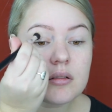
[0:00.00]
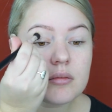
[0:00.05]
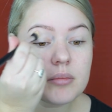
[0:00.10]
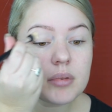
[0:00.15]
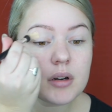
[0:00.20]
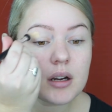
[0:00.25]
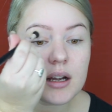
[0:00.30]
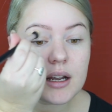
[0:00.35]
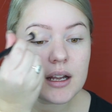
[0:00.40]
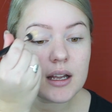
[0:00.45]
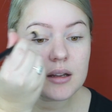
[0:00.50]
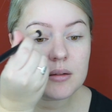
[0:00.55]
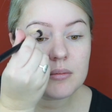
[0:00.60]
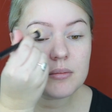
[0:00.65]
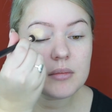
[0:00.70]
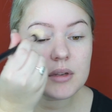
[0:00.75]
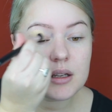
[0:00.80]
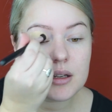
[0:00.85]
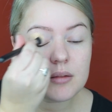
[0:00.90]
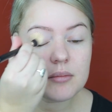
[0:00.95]

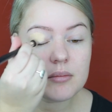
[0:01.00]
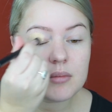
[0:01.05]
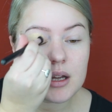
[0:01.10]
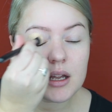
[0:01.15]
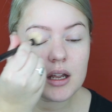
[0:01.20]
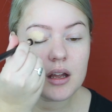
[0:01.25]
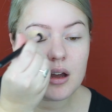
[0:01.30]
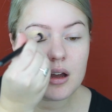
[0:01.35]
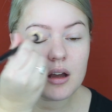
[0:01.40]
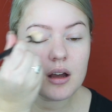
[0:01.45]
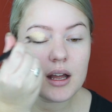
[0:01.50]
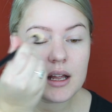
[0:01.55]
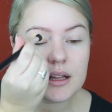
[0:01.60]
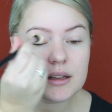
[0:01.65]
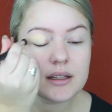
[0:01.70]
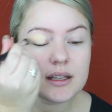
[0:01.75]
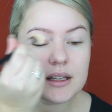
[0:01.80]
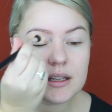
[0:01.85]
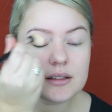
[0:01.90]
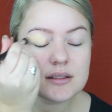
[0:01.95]
prime my
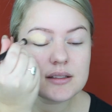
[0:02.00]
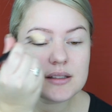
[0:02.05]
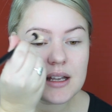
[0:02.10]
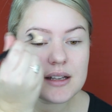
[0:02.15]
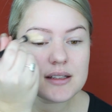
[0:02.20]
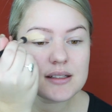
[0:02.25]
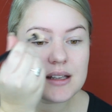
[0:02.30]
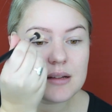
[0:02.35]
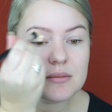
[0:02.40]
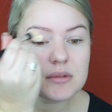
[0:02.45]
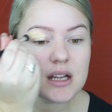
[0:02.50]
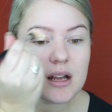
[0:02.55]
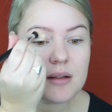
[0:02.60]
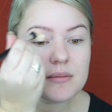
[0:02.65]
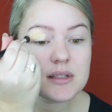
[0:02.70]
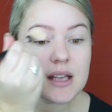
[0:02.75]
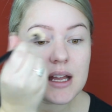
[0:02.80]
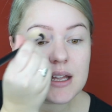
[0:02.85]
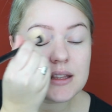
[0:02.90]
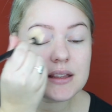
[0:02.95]
eyelids. Now
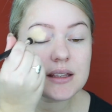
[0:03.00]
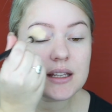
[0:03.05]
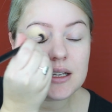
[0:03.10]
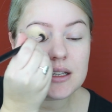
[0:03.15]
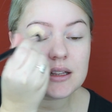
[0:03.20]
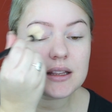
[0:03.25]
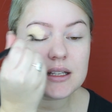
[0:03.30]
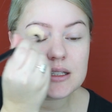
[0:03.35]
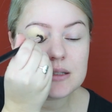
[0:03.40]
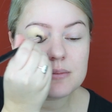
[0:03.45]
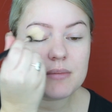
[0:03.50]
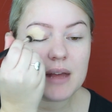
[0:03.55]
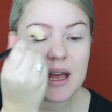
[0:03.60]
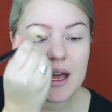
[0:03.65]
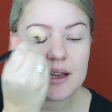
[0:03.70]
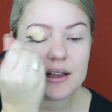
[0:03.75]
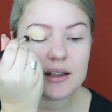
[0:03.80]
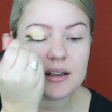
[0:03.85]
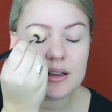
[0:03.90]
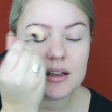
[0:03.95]
sometimes I think this
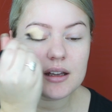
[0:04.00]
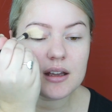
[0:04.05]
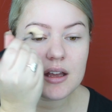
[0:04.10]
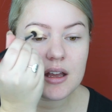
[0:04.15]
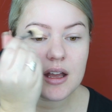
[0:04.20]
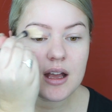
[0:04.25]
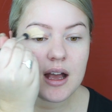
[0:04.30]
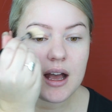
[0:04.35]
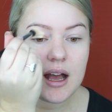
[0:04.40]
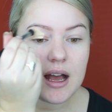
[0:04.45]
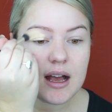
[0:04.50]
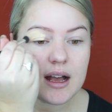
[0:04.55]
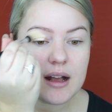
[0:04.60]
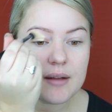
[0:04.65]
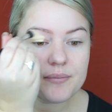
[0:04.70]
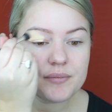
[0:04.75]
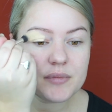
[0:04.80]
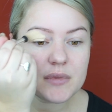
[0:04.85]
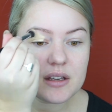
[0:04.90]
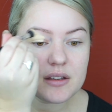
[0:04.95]
MAC
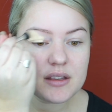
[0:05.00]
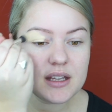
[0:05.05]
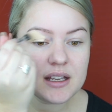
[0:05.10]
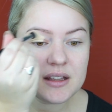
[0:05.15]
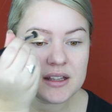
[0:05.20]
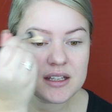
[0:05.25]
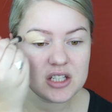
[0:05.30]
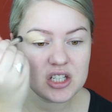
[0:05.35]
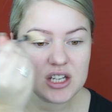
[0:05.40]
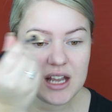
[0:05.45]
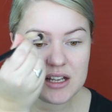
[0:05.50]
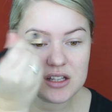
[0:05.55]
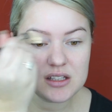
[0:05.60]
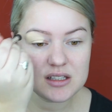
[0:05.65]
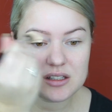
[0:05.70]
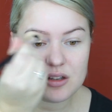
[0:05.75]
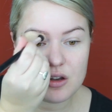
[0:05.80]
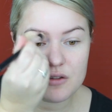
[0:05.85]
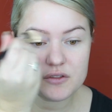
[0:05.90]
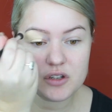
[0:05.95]
in the shade
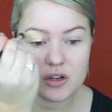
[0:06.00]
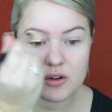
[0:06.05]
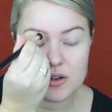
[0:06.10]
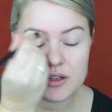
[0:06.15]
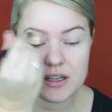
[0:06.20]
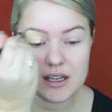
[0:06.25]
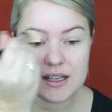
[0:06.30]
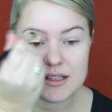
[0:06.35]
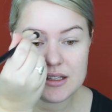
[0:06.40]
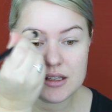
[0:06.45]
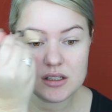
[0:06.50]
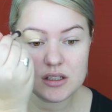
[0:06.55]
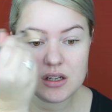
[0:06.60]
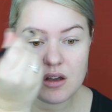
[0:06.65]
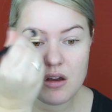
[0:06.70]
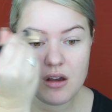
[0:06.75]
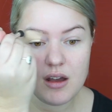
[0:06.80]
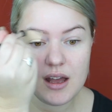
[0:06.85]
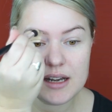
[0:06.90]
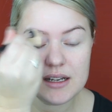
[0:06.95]
Soft Ochre is a
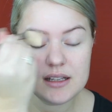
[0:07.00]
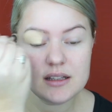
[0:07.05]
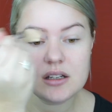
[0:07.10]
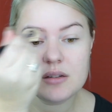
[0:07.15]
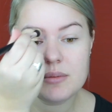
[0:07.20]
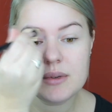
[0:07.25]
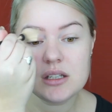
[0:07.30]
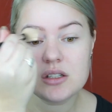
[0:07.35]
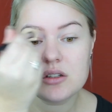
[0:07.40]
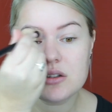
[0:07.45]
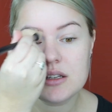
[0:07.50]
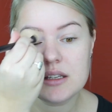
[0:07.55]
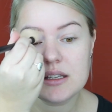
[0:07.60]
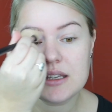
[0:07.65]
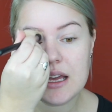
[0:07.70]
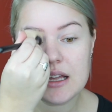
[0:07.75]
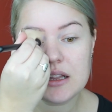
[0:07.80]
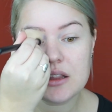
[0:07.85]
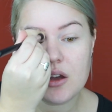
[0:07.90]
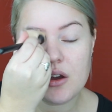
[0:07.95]
tiny little bit too
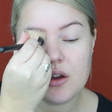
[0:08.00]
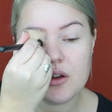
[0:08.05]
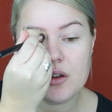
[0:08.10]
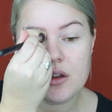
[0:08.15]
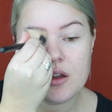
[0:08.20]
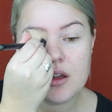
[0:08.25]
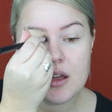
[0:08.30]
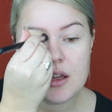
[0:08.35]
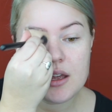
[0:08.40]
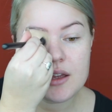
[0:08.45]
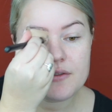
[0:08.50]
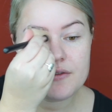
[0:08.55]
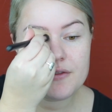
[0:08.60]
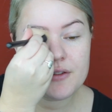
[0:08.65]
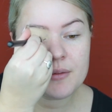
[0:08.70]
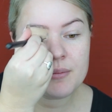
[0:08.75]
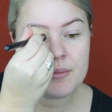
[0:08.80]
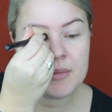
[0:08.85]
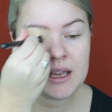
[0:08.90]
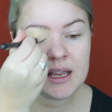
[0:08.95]
yellow
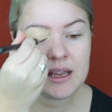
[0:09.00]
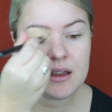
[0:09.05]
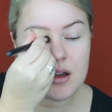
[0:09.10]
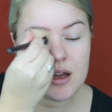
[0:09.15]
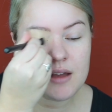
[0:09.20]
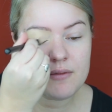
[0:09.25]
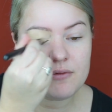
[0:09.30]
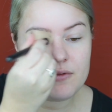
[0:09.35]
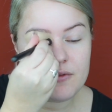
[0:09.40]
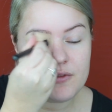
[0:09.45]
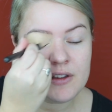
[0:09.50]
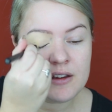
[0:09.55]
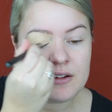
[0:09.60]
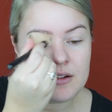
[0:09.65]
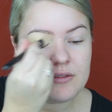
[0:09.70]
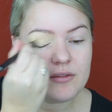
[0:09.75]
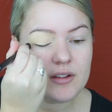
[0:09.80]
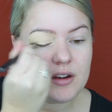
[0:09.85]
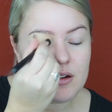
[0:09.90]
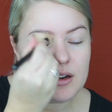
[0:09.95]
for me. I'm
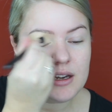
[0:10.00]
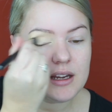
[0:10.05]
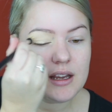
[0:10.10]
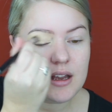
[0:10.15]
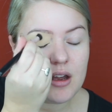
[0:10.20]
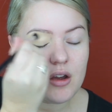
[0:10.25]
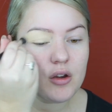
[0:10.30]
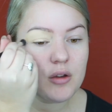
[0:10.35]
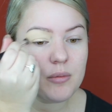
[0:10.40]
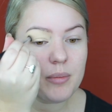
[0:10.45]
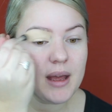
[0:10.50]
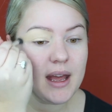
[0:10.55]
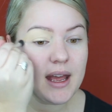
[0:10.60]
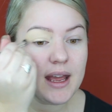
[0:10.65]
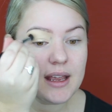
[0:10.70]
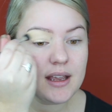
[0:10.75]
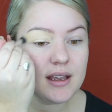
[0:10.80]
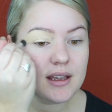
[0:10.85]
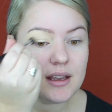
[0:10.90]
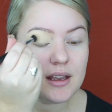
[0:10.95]
very
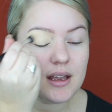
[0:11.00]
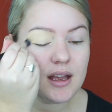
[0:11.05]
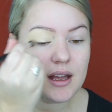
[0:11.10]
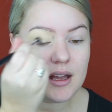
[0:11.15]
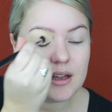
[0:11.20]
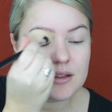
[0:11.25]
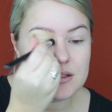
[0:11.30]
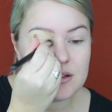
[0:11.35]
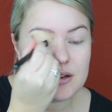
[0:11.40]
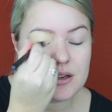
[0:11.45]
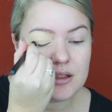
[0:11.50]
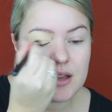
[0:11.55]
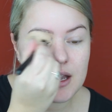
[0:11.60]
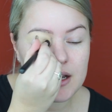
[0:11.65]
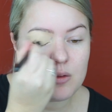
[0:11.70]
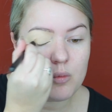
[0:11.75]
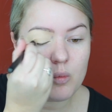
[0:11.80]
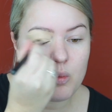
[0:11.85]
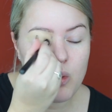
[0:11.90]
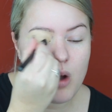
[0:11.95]
opaque,
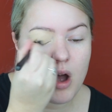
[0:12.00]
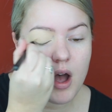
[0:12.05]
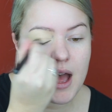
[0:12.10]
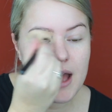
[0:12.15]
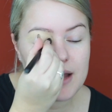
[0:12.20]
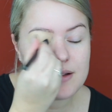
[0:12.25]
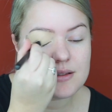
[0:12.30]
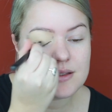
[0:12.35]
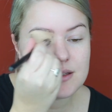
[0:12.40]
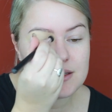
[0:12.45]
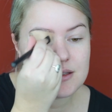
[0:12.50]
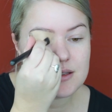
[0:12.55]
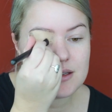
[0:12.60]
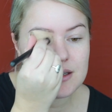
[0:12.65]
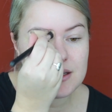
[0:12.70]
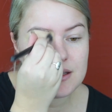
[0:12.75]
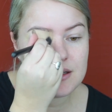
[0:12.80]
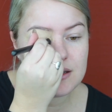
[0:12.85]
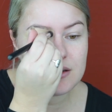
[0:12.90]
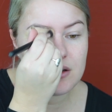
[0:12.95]
like white
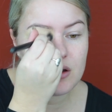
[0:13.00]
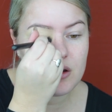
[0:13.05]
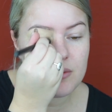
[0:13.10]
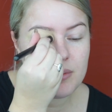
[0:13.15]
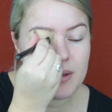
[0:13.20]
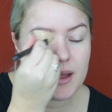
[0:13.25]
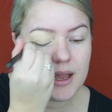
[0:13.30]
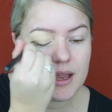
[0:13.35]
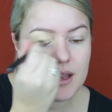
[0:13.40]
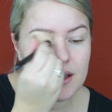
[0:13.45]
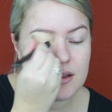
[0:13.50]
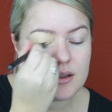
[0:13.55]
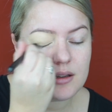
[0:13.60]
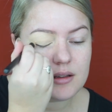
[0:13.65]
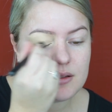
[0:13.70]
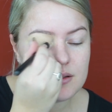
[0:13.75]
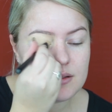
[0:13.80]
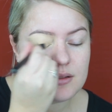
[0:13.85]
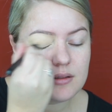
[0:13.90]
skin, opaque,